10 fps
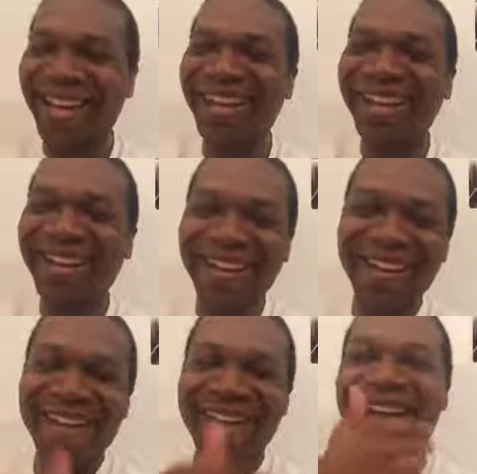Walk our
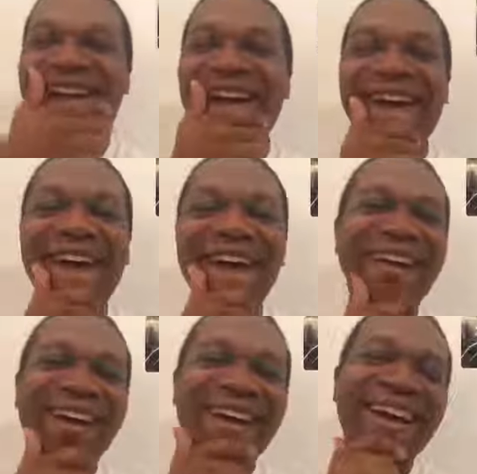class
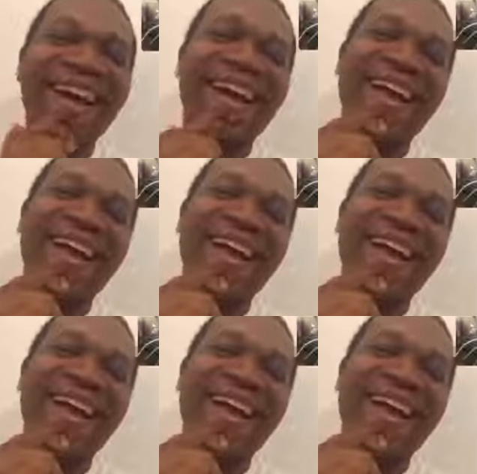last.